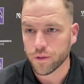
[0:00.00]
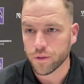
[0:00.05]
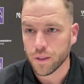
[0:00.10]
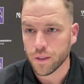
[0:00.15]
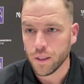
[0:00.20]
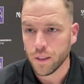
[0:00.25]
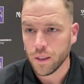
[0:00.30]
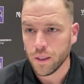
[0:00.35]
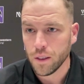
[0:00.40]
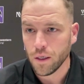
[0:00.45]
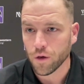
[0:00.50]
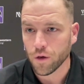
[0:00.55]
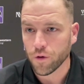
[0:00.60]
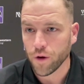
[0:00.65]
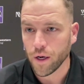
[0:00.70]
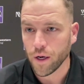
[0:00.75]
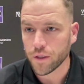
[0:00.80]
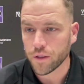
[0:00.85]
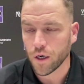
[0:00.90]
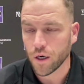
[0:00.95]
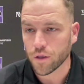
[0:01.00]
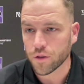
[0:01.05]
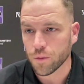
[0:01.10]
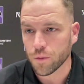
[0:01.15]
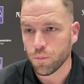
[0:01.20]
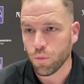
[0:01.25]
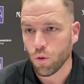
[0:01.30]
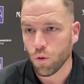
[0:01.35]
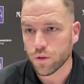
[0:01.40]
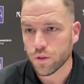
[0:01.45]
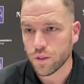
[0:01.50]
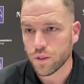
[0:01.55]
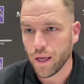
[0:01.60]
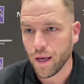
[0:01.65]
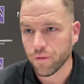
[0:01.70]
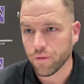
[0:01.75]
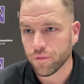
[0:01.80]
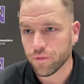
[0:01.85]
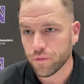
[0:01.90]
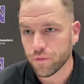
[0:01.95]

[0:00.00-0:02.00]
And a credit to our support staff